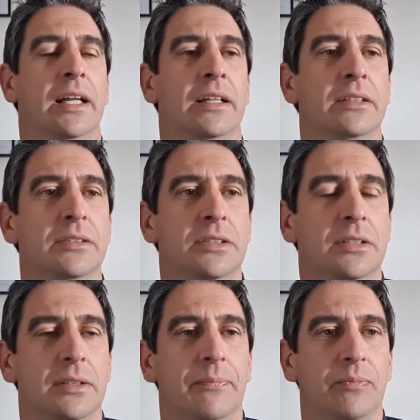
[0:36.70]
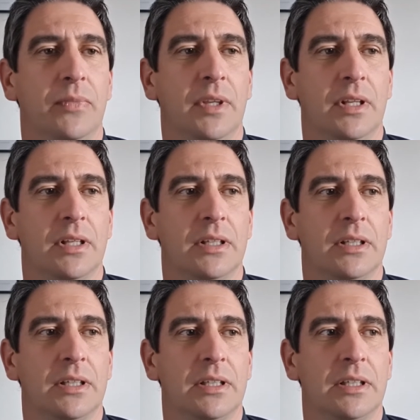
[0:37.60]
And
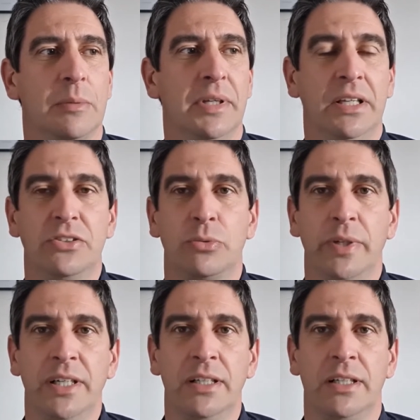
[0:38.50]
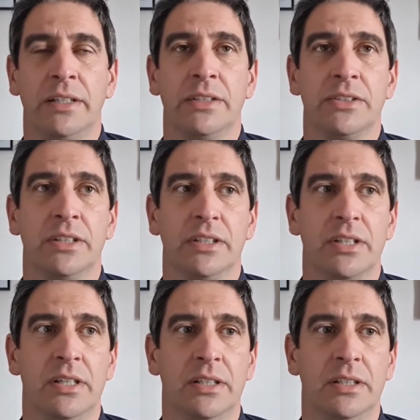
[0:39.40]
I began to realize
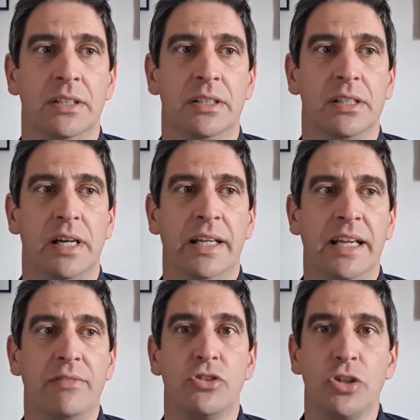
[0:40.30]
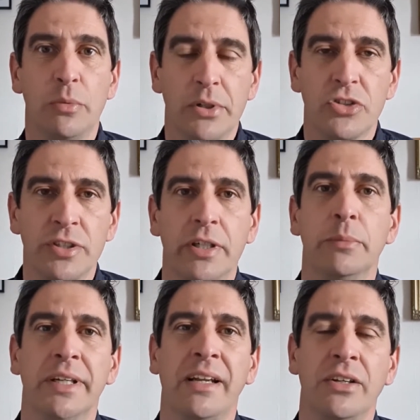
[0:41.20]
that I gave so much
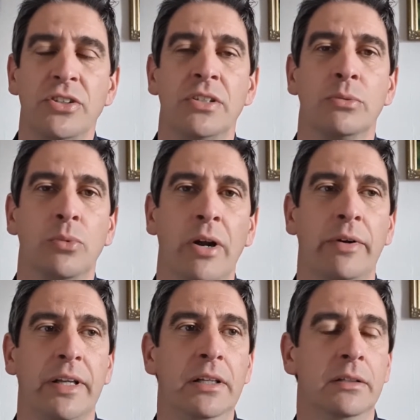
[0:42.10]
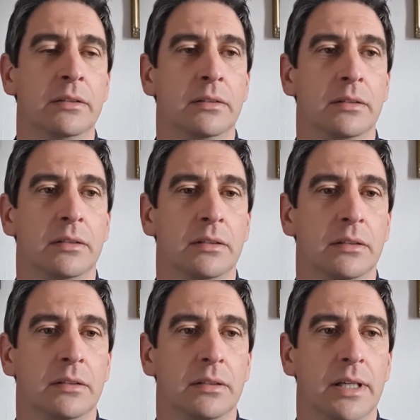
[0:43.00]
time and energy to worry,
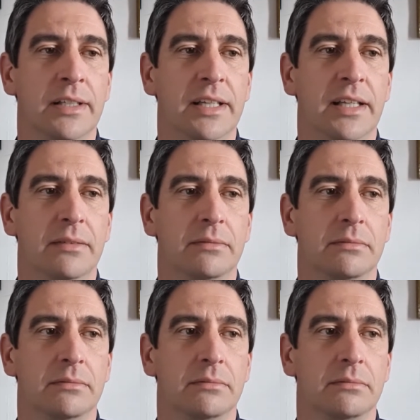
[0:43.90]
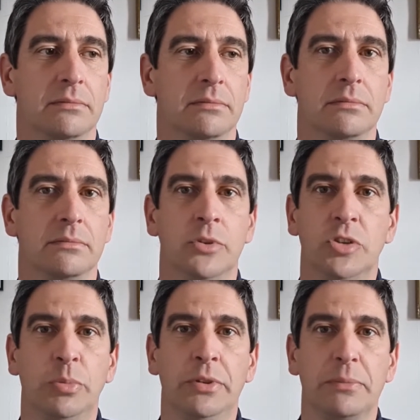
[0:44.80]
and yet,
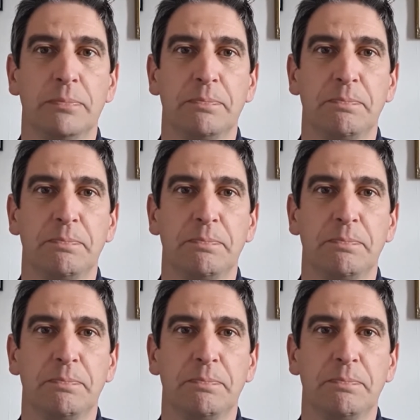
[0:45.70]
what's the point?